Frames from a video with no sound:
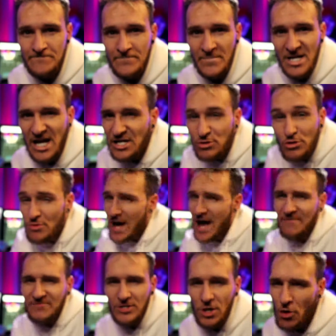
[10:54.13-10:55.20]
And you don't have
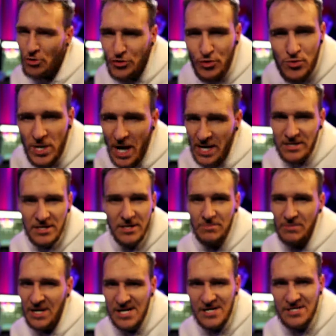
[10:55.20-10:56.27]
to go through what I did,
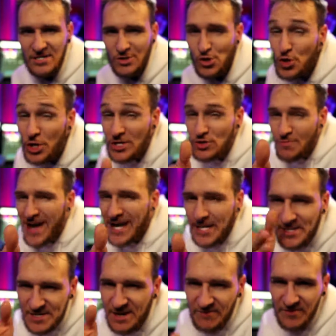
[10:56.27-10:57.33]
man. You can make a
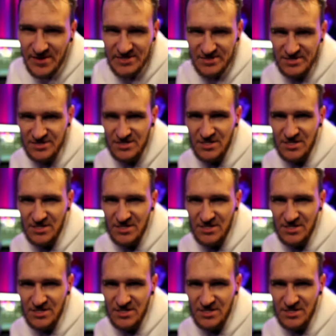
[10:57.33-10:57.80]
difference.